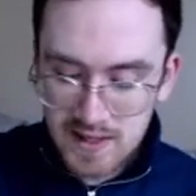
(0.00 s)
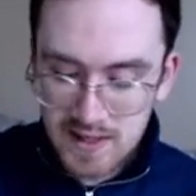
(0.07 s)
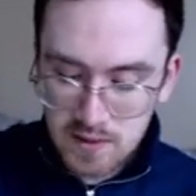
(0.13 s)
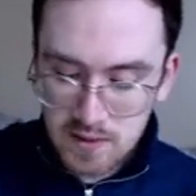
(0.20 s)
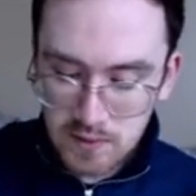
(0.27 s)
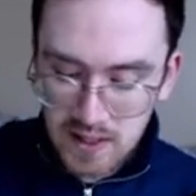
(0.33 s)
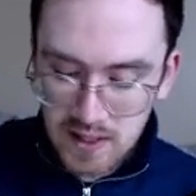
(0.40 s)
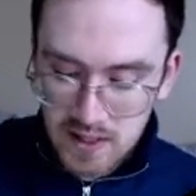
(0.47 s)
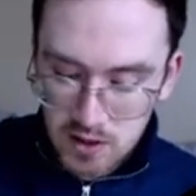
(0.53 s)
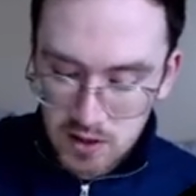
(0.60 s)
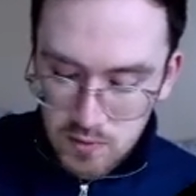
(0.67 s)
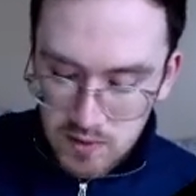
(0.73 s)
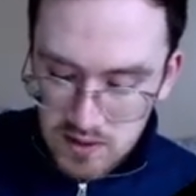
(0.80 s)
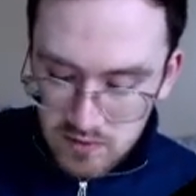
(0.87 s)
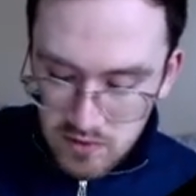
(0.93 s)
we can't go any
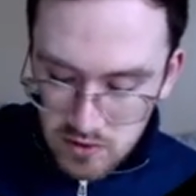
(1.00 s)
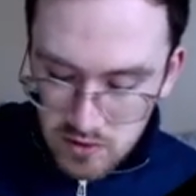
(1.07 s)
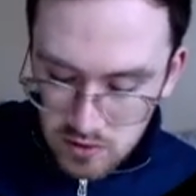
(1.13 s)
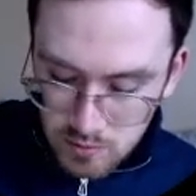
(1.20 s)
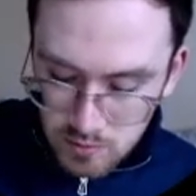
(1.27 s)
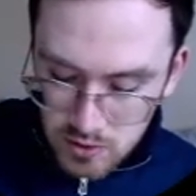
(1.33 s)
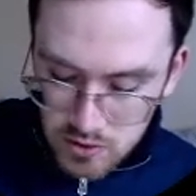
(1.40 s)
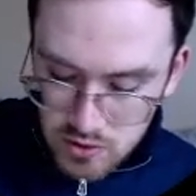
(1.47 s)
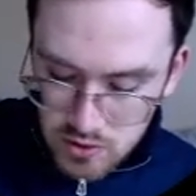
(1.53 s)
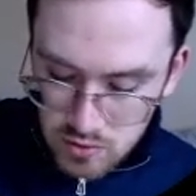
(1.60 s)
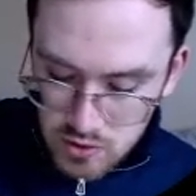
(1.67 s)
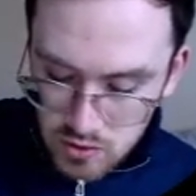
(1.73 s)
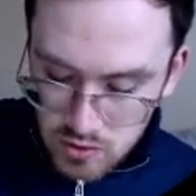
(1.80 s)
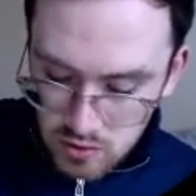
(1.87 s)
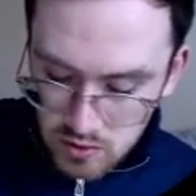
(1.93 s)
further because those are
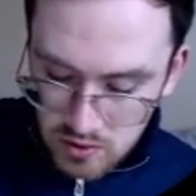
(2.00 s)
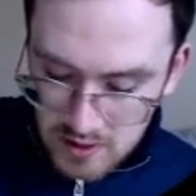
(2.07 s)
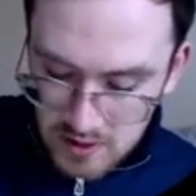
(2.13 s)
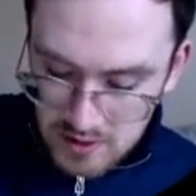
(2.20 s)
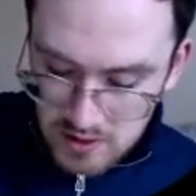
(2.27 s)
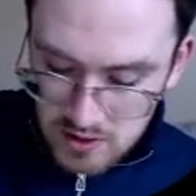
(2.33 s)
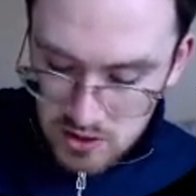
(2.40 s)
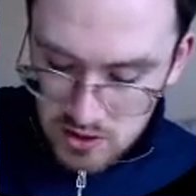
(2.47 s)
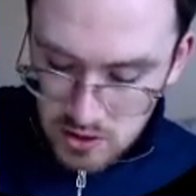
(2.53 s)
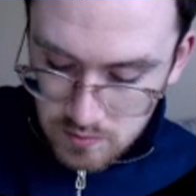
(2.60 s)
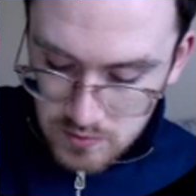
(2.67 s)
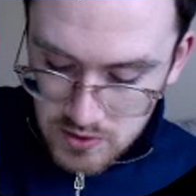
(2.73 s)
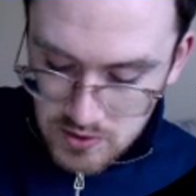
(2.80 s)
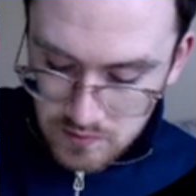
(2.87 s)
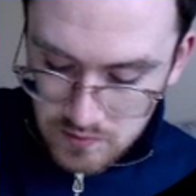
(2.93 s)
unlike terms.